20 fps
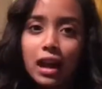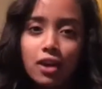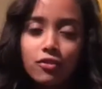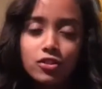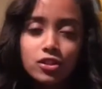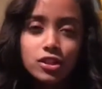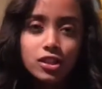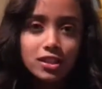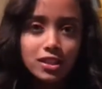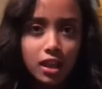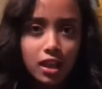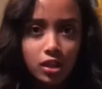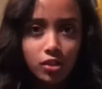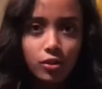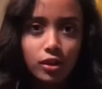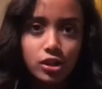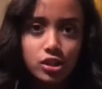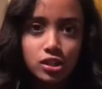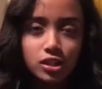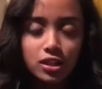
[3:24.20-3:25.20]
average
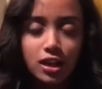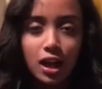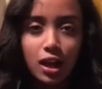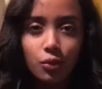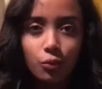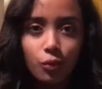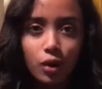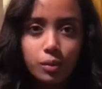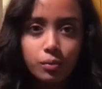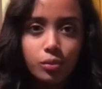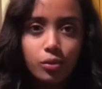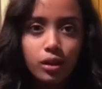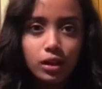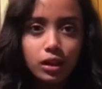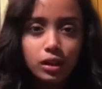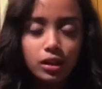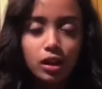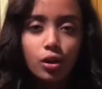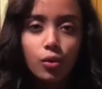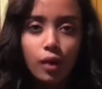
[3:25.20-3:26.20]
acceleration at one point
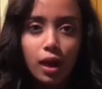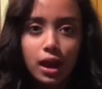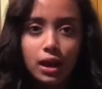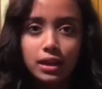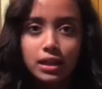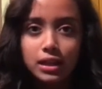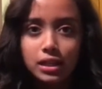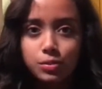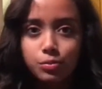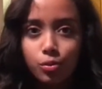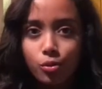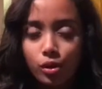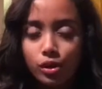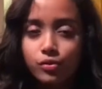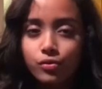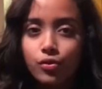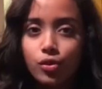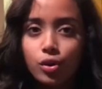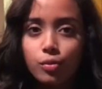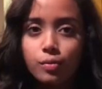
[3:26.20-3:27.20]
in our ride is
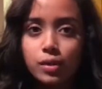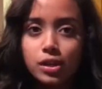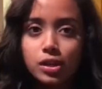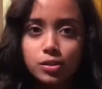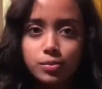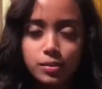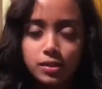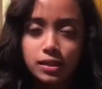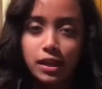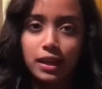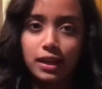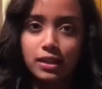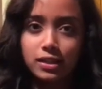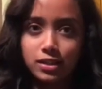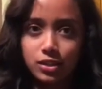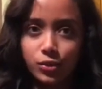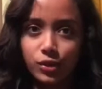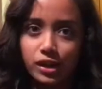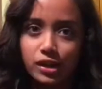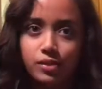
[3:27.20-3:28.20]
0.4 meters per second
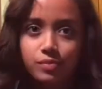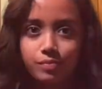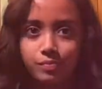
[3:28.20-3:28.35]
squared.